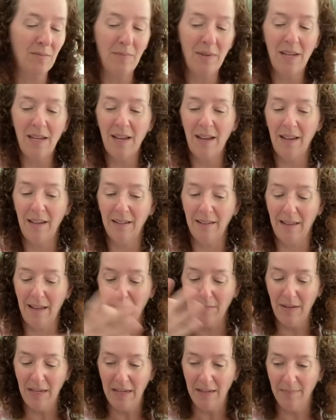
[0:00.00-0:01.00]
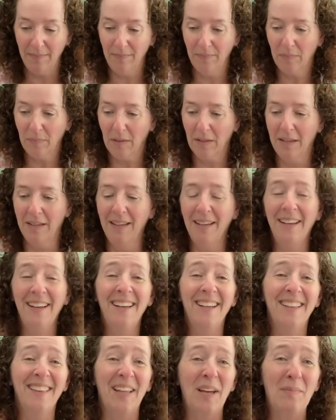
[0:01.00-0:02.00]
me and let me
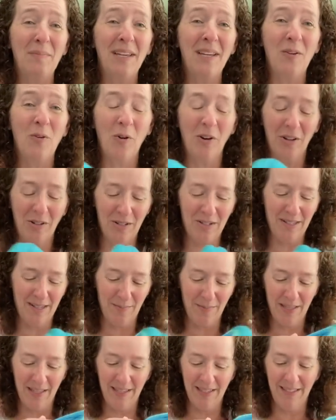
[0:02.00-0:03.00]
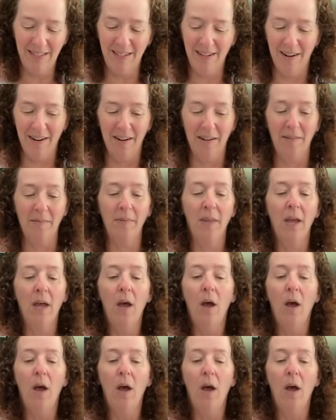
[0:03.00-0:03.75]
let me order some of this yarn.